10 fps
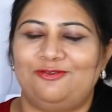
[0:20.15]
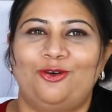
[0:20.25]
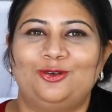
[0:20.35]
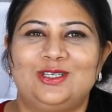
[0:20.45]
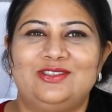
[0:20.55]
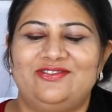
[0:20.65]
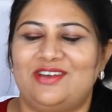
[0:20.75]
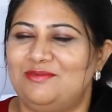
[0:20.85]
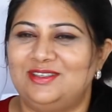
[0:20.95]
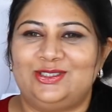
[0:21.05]
14th
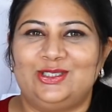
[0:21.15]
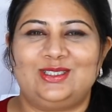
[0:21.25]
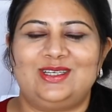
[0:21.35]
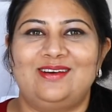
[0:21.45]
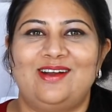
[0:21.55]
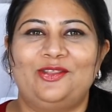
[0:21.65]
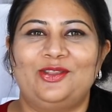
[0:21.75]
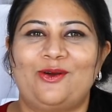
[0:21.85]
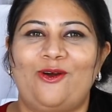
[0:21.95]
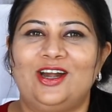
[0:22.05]
Feb is just around
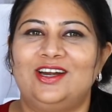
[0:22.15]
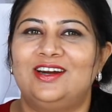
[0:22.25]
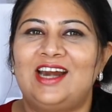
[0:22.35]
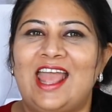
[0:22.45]
the corner